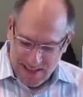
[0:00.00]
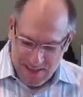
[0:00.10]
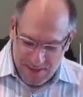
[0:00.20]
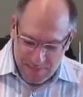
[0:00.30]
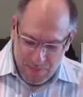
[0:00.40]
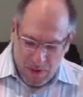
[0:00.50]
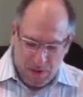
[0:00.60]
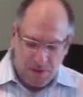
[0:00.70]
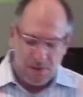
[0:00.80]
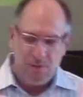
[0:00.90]
Um,
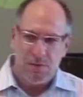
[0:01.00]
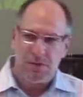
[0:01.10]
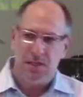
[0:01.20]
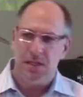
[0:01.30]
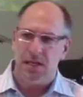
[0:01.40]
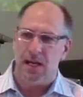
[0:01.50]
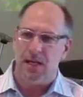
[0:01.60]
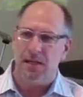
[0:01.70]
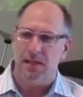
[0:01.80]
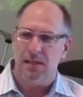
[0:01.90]
also, we'll see
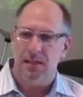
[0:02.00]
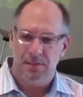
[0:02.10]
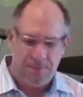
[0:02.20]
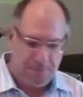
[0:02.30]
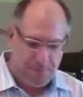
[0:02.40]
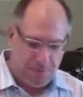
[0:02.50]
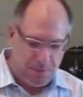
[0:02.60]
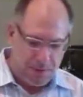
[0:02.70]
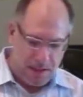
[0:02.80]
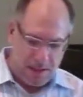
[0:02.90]
that the
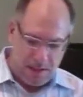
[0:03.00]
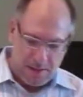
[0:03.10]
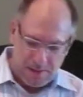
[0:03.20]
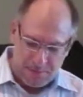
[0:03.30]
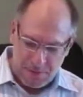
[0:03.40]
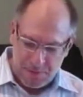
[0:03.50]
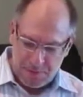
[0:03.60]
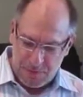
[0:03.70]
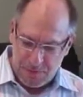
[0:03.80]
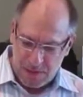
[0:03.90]
fruit, uh, the
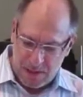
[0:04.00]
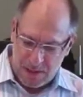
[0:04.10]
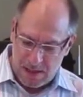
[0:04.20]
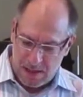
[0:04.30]
first fruits uh,